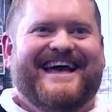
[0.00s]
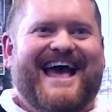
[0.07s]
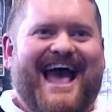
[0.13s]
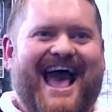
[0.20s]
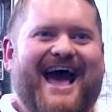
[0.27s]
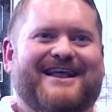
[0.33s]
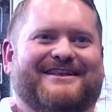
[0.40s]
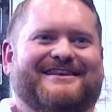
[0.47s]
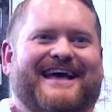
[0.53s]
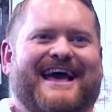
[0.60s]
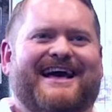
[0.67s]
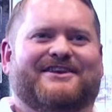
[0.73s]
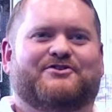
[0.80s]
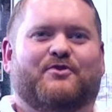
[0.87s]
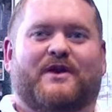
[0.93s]
At
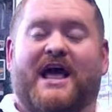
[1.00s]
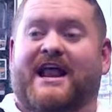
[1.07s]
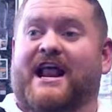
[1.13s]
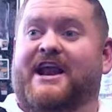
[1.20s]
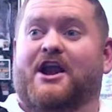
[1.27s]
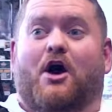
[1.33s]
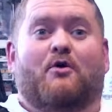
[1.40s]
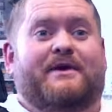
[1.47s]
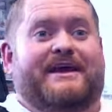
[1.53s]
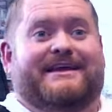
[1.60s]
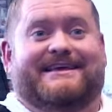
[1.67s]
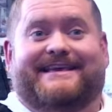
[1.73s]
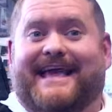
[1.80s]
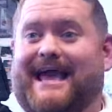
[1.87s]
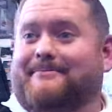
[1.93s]
at twenty, and I know he
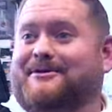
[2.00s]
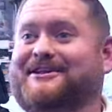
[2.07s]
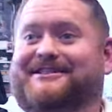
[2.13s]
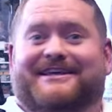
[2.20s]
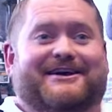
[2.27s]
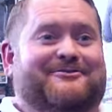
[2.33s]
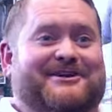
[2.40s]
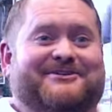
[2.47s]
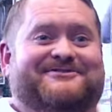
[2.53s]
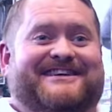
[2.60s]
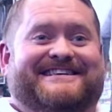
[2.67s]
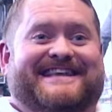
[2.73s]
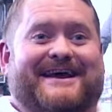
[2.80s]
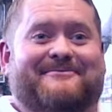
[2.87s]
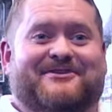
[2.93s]
came into the league when he was like
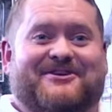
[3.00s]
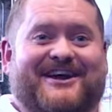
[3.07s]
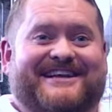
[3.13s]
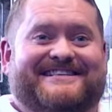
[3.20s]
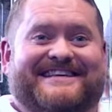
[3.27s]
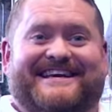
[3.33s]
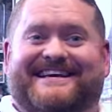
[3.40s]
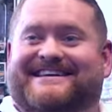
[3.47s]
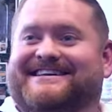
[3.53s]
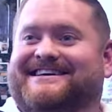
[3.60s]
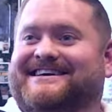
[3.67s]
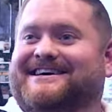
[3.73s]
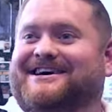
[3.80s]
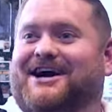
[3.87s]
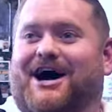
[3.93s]
damn near eighteen. Yeah.
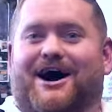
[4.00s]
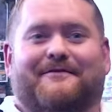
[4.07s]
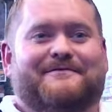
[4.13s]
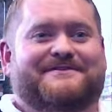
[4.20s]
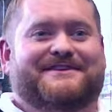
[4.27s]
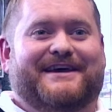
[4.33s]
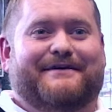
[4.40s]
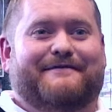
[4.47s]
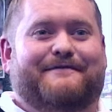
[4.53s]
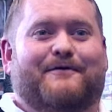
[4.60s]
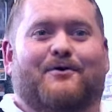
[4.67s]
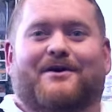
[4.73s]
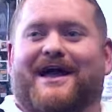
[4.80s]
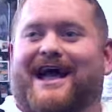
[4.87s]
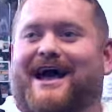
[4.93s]
Off yeah. his like four
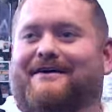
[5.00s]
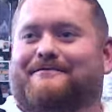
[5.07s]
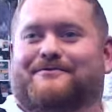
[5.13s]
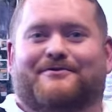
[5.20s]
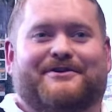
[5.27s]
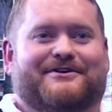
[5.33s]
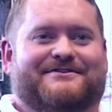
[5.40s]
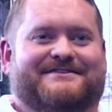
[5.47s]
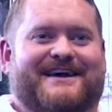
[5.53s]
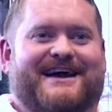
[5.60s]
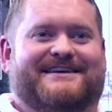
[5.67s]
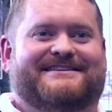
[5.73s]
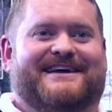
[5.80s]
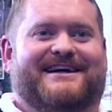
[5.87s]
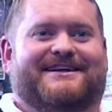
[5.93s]
and a half career
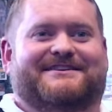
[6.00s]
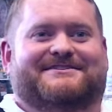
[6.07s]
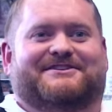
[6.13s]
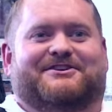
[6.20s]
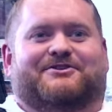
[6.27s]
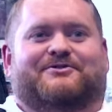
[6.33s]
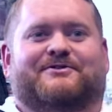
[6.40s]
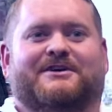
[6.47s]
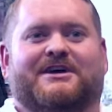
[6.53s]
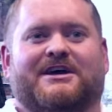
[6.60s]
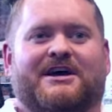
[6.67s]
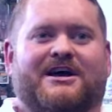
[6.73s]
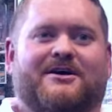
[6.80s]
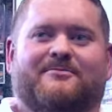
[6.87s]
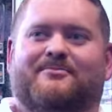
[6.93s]
sacks at LSU,
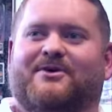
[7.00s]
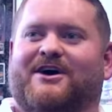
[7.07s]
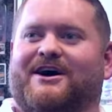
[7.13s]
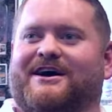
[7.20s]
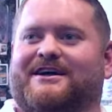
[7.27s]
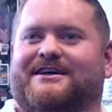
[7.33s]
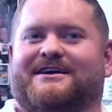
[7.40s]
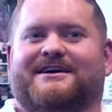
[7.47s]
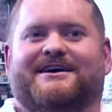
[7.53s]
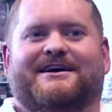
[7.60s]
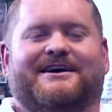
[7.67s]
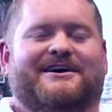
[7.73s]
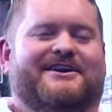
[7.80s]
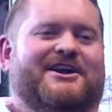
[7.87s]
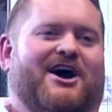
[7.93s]
but
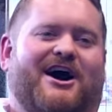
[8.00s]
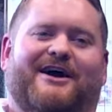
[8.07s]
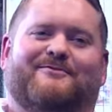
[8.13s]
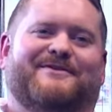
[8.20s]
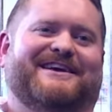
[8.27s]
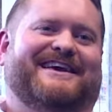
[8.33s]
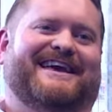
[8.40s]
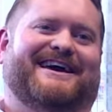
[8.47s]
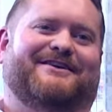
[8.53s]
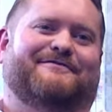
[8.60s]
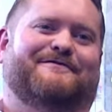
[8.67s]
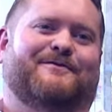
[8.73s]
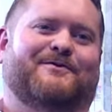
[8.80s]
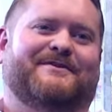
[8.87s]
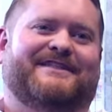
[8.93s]
no, we can't afford